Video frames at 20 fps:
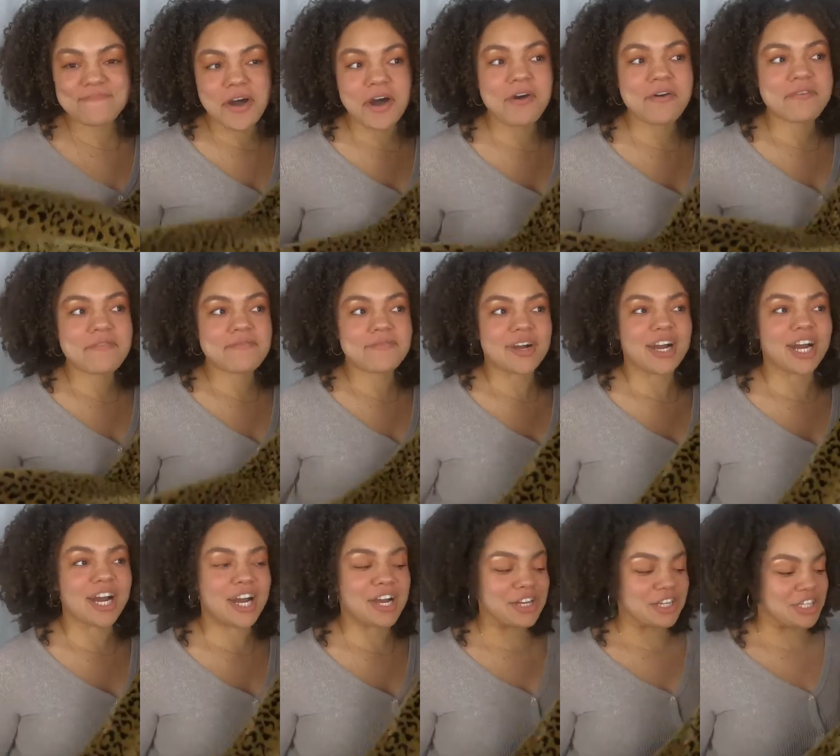faux
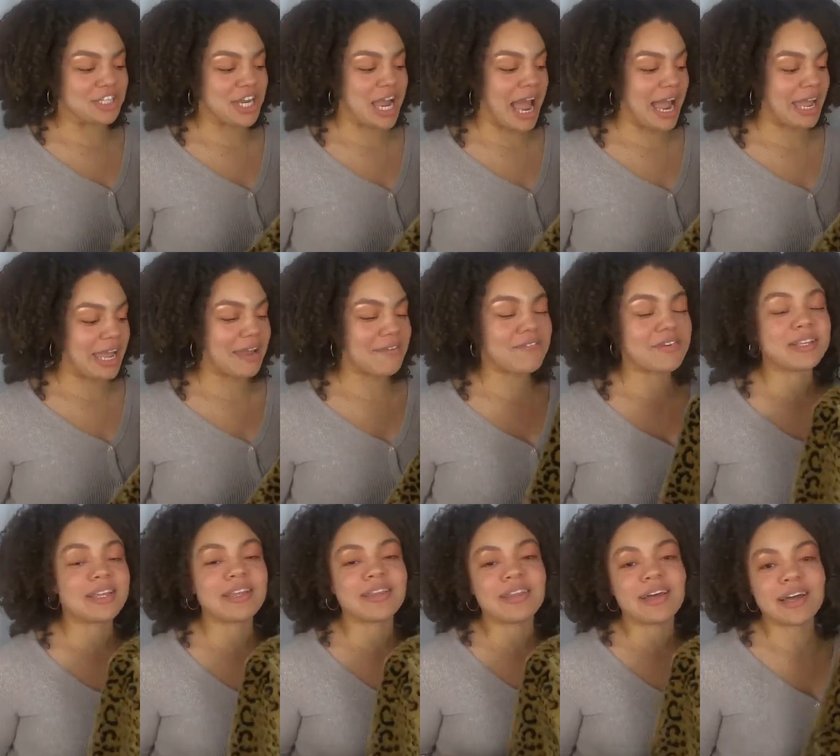fur jacket for
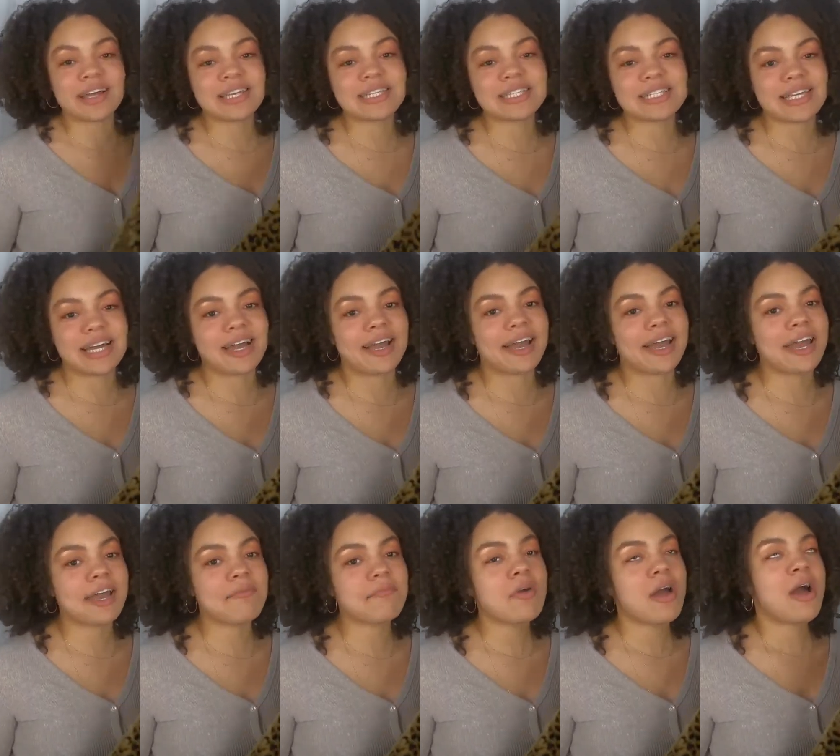the longest
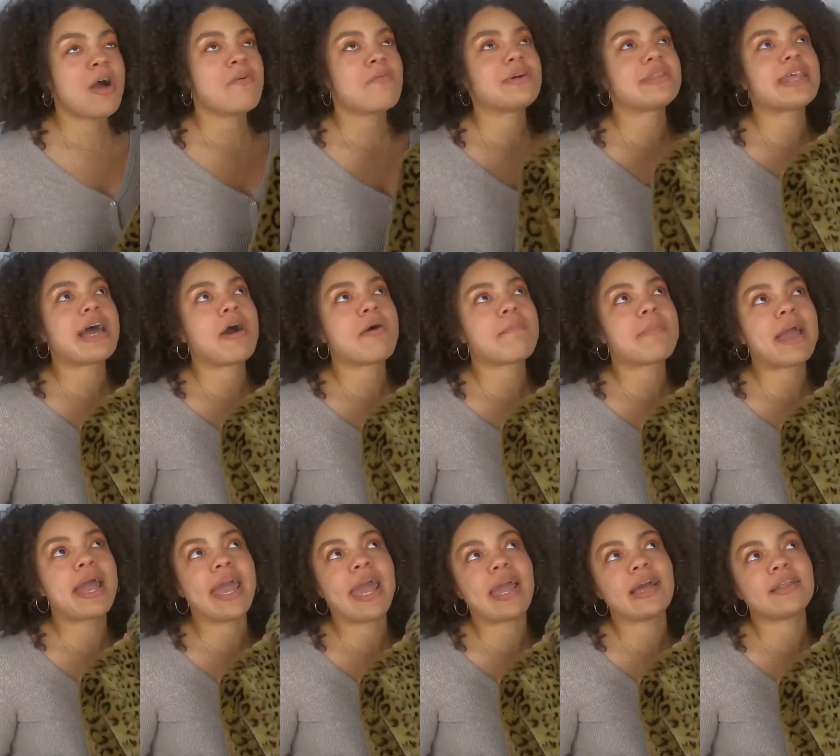time without
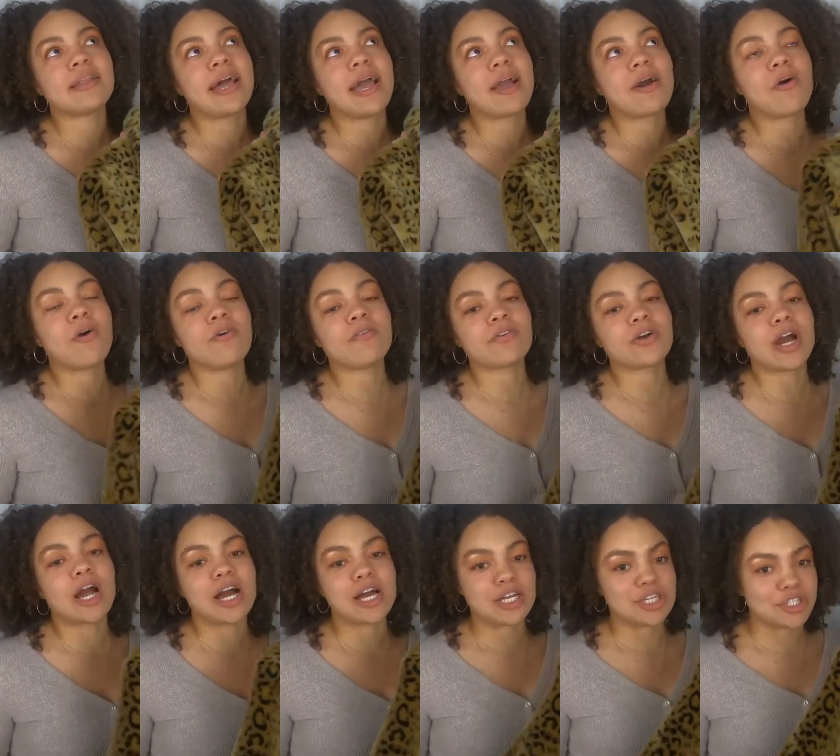paying like over
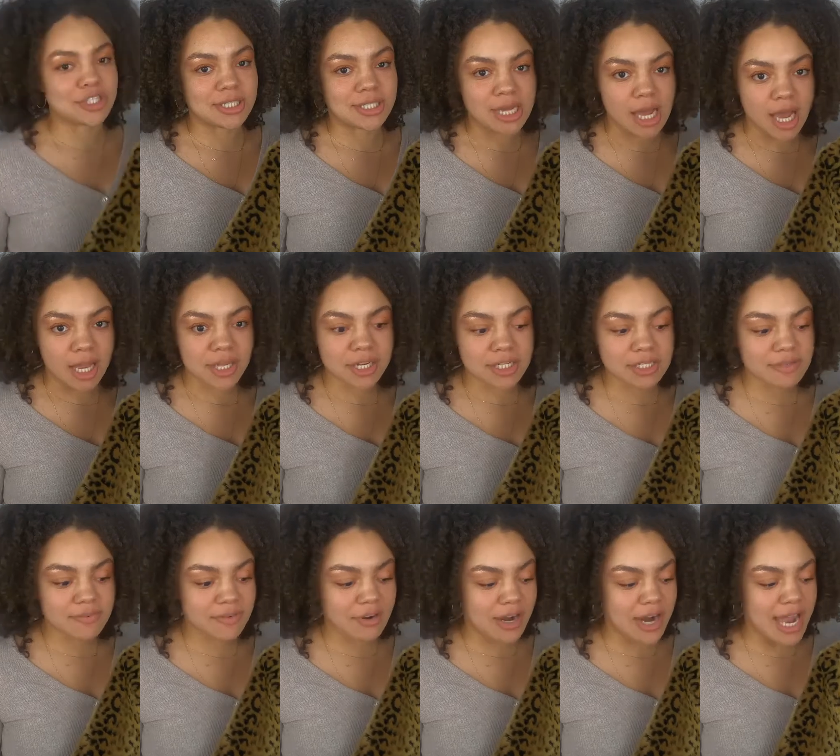$100
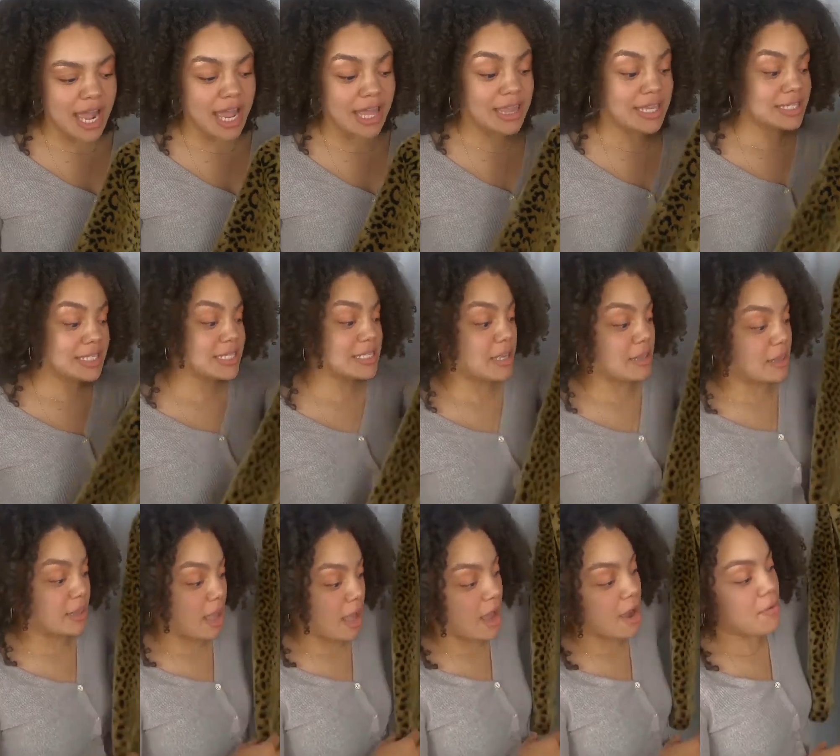for it. And this is a
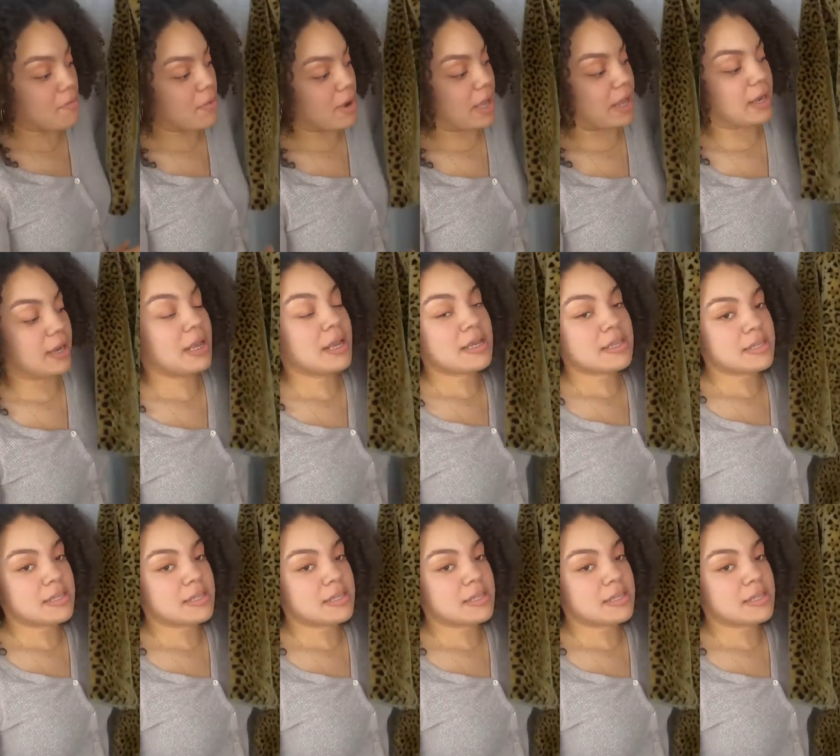long one.